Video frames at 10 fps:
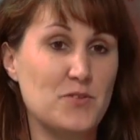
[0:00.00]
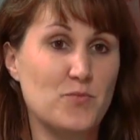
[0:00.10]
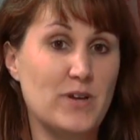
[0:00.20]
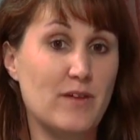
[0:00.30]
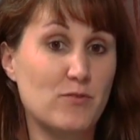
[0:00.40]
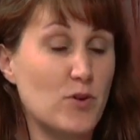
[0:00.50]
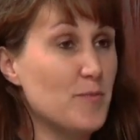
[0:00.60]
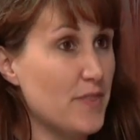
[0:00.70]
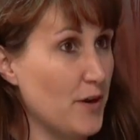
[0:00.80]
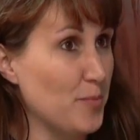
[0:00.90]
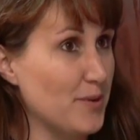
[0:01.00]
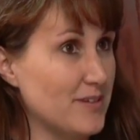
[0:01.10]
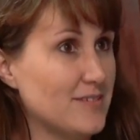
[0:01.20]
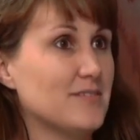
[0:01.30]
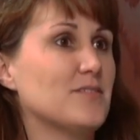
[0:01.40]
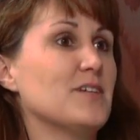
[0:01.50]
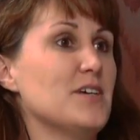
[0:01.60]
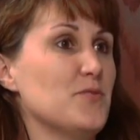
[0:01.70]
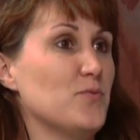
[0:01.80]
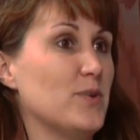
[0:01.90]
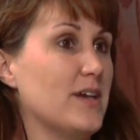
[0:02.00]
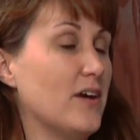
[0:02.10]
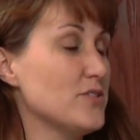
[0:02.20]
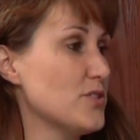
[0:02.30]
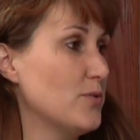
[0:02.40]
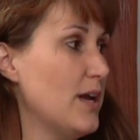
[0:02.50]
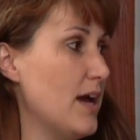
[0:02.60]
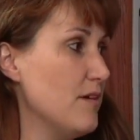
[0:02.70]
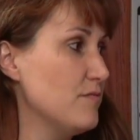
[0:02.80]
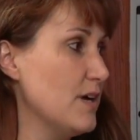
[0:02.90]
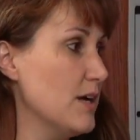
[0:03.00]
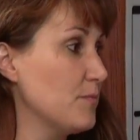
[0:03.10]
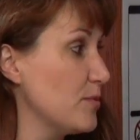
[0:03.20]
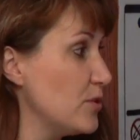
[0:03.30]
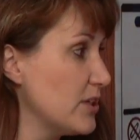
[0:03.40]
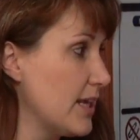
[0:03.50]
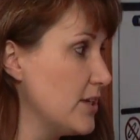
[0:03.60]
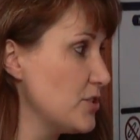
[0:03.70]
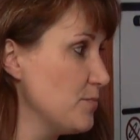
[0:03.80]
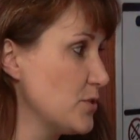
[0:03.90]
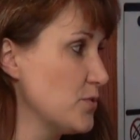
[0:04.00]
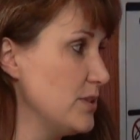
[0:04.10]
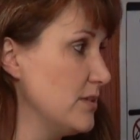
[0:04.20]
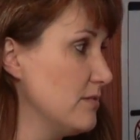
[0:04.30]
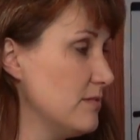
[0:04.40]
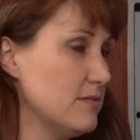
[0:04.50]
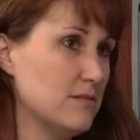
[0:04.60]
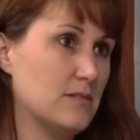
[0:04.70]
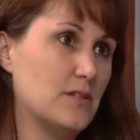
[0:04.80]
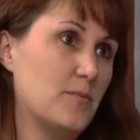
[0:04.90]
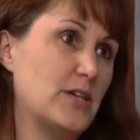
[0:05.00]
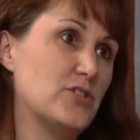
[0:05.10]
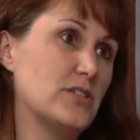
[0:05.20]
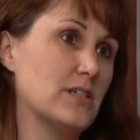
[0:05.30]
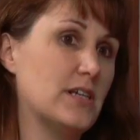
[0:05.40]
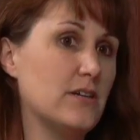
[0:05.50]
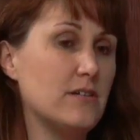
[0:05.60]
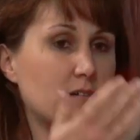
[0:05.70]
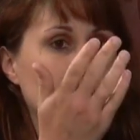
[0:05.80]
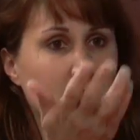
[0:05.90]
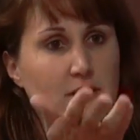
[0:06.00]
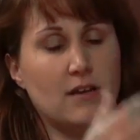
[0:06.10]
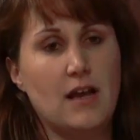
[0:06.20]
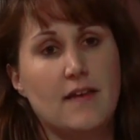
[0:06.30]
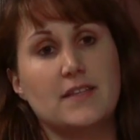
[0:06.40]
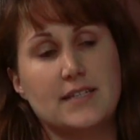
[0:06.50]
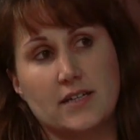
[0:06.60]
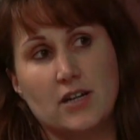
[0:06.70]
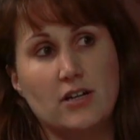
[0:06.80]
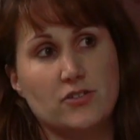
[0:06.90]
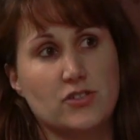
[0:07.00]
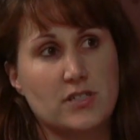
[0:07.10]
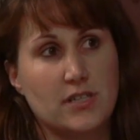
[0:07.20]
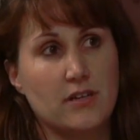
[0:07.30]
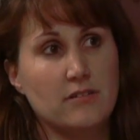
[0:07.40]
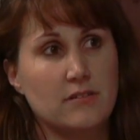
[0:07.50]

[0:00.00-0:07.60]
We have aromatherapy. We also have communication between patients in here and the technologists here.